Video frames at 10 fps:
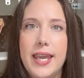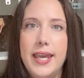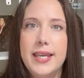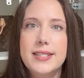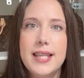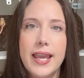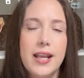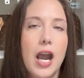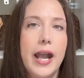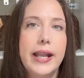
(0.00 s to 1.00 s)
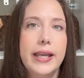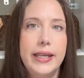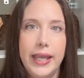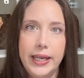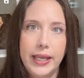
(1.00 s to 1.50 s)
is like a
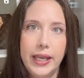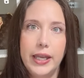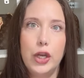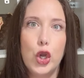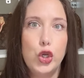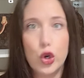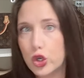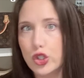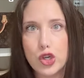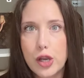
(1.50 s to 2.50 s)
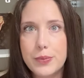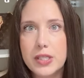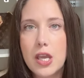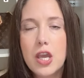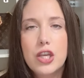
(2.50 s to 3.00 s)
Canadian
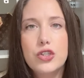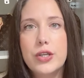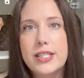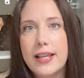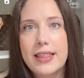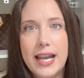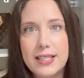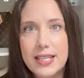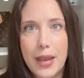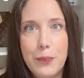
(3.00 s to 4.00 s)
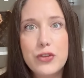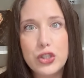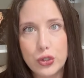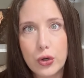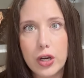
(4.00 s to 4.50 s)
Nordstrom's. So it's like that type of
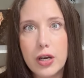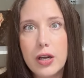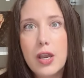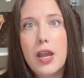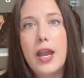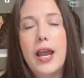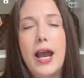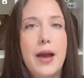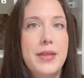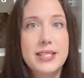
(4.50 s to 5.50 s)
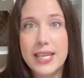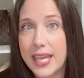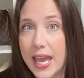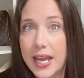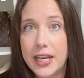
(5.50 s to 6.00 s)
store that's in
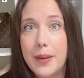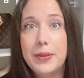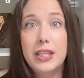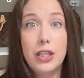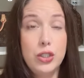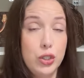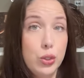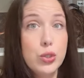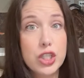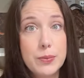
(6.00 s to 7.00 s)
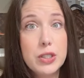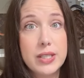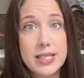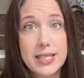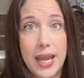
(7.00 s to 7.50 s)
Canada, but they do ship to
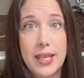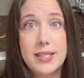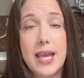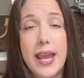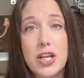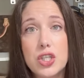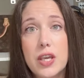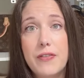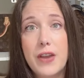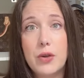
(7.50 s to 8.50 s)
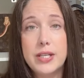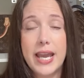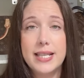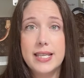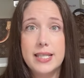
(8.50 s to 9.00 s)
the States. I actually found
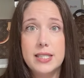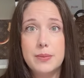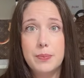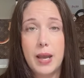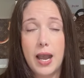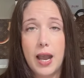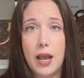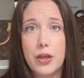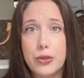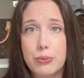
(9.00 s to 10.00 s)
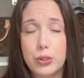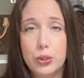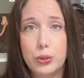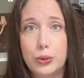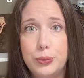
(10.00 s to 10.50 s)
Essence
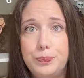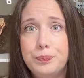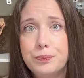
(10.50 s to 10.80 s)
through